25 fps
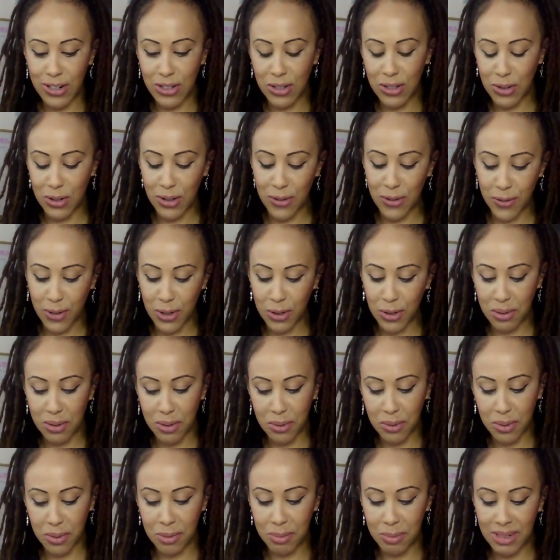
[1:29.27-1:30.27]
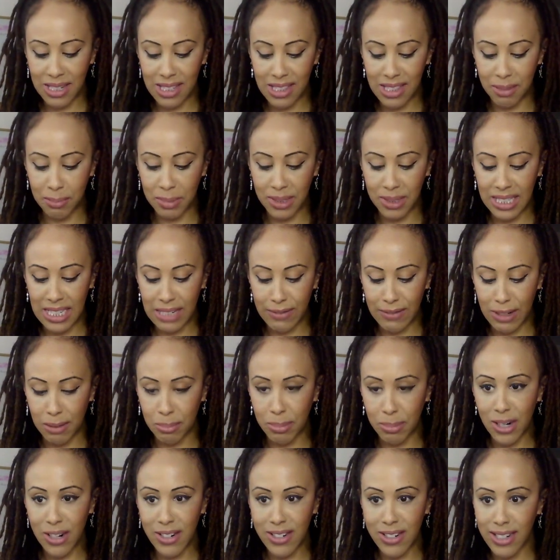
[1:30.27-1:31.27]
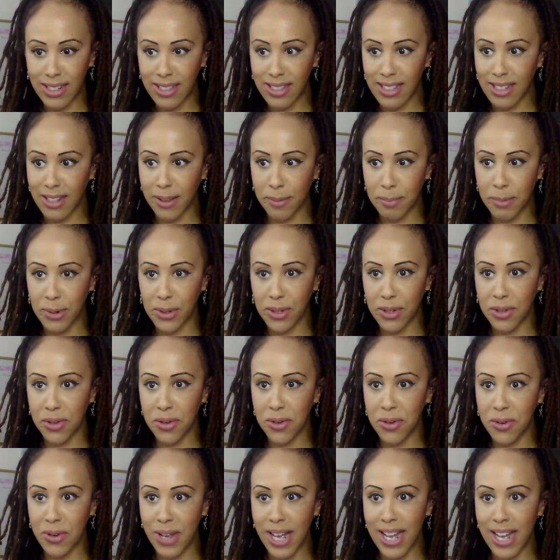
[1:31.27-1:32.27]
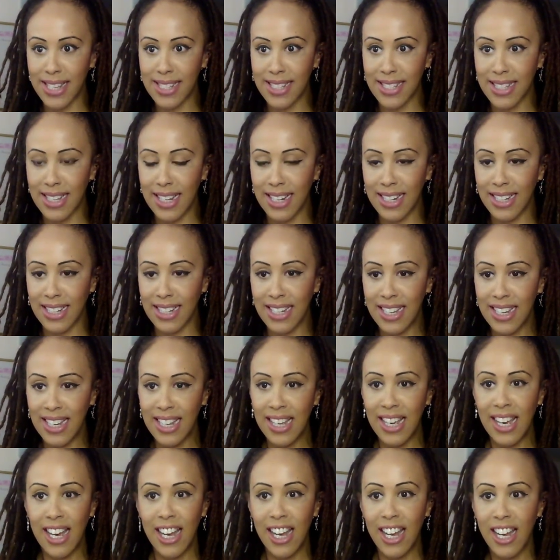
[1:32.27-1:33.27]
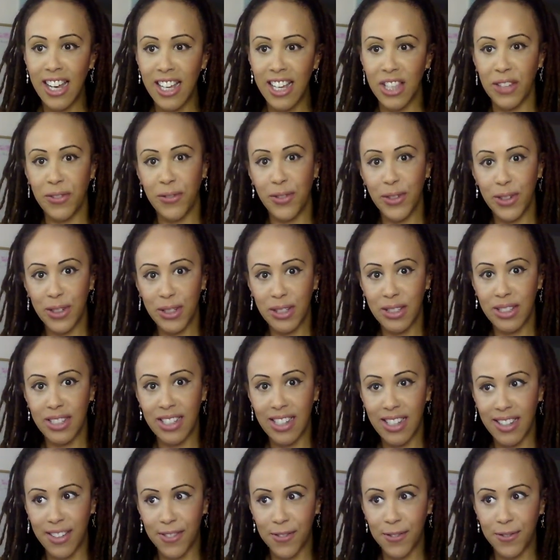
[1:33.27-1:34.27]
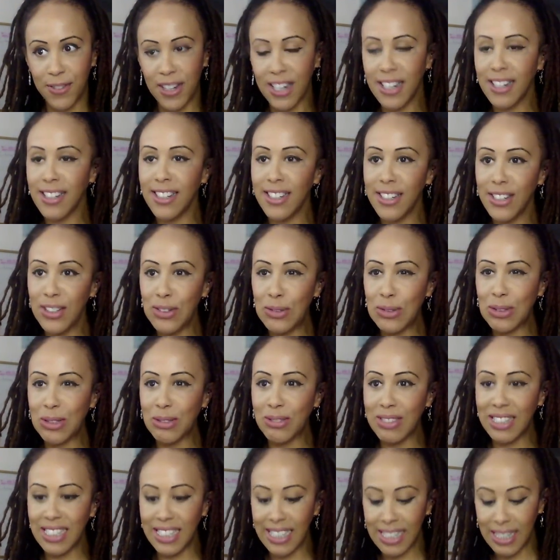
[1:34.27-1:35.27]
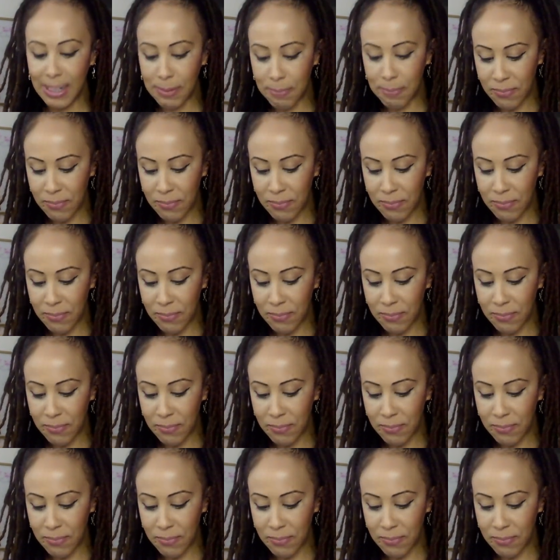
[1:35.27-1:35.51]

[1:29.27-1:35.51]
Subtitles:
So the first one would be the believing buyer. That's the person who has like the faith in you already.